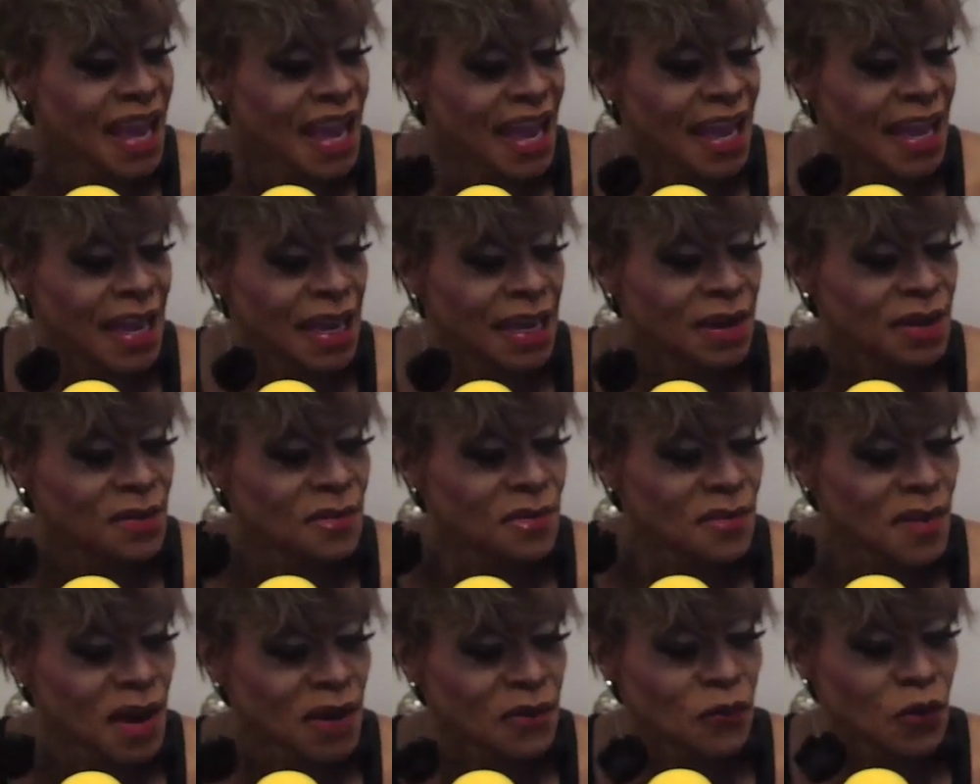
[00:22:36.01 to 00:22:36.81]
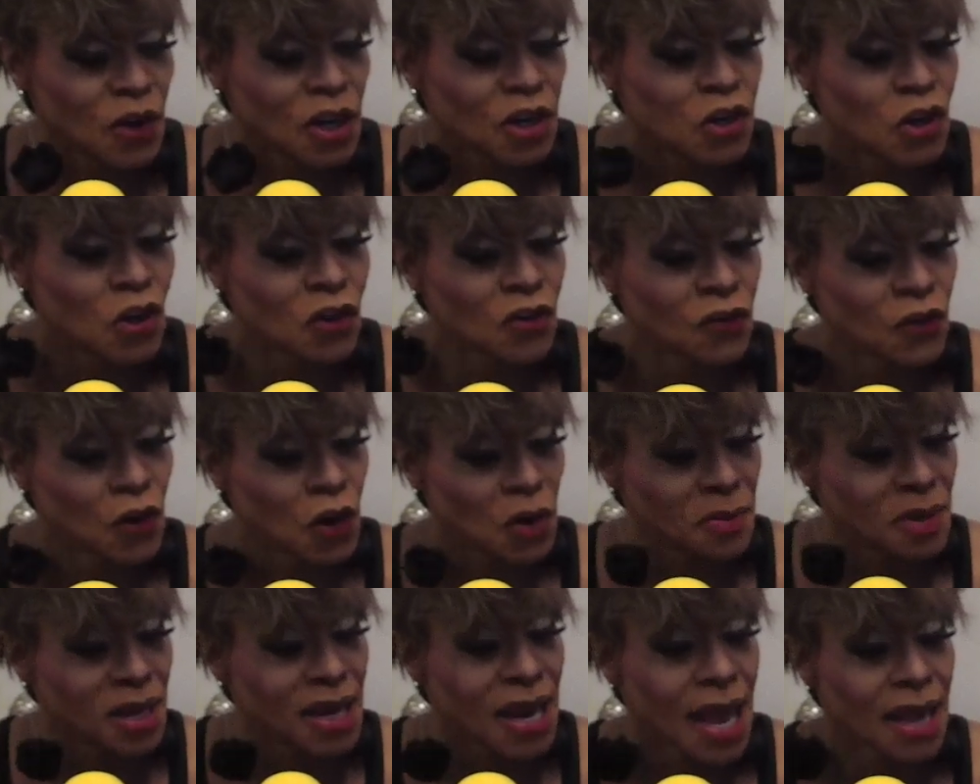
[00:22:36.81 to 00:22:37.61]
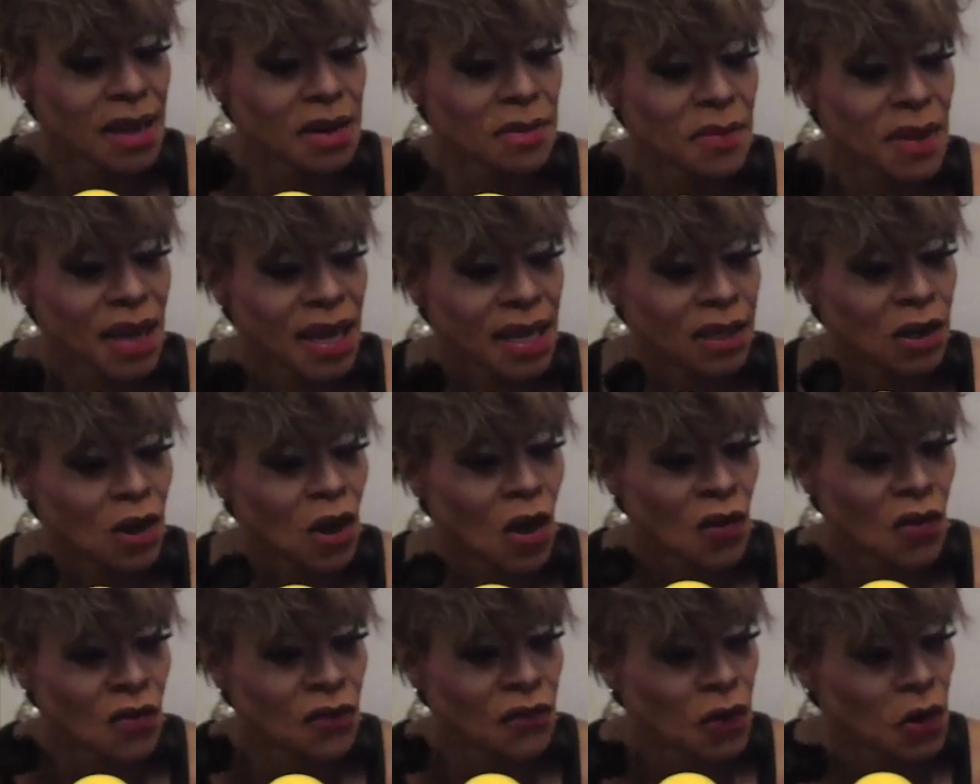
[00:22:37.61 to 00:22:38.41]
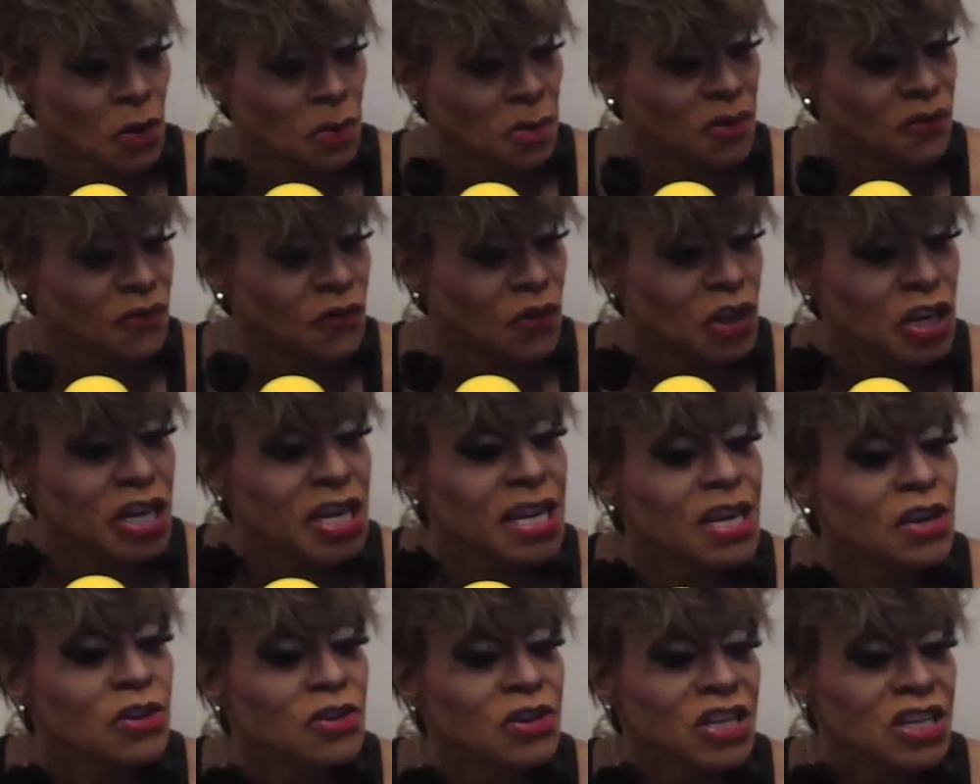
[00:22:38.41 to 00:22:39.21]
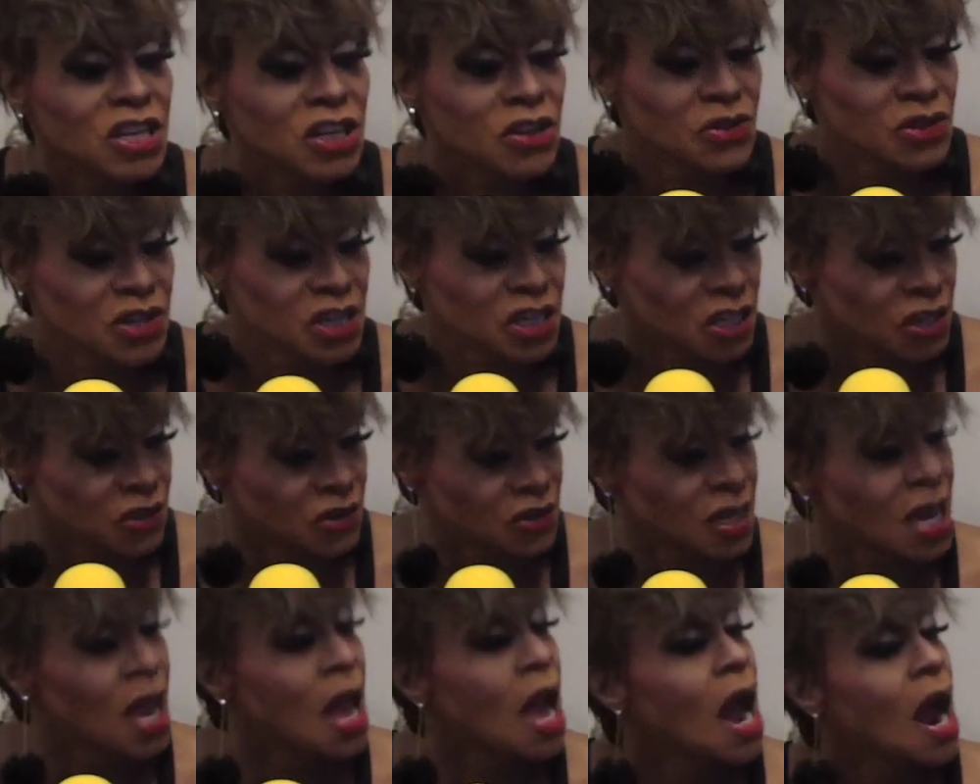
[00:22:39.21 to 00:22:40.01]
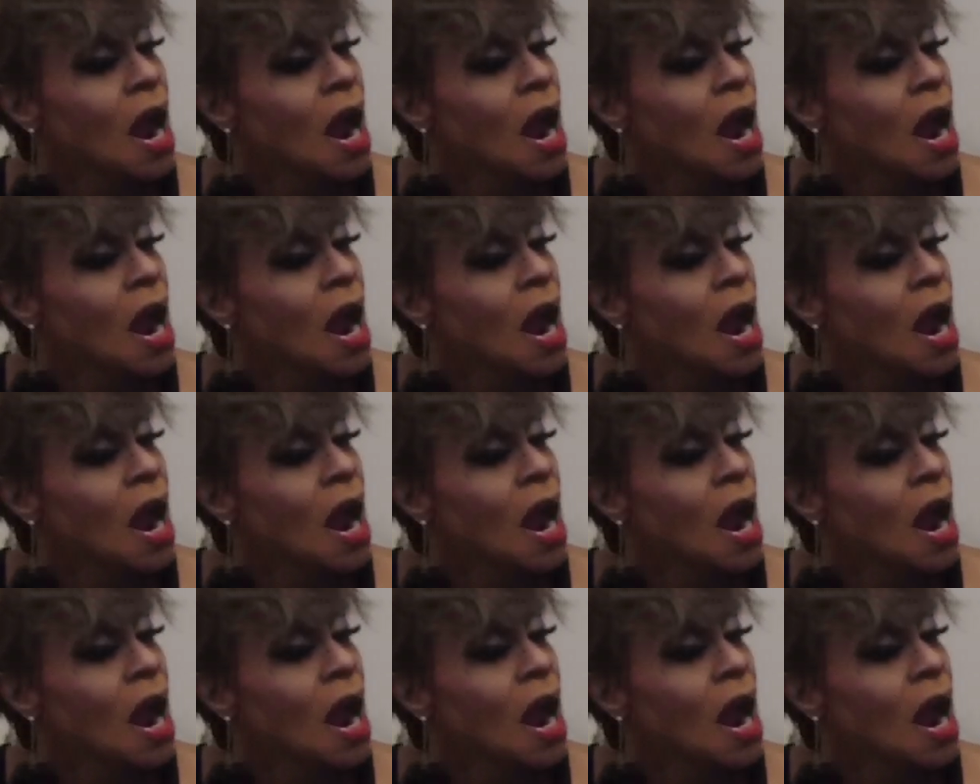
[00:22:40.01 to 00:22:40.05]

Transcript: And my friend Dirk Berman had a band called the Berman for years and years and years.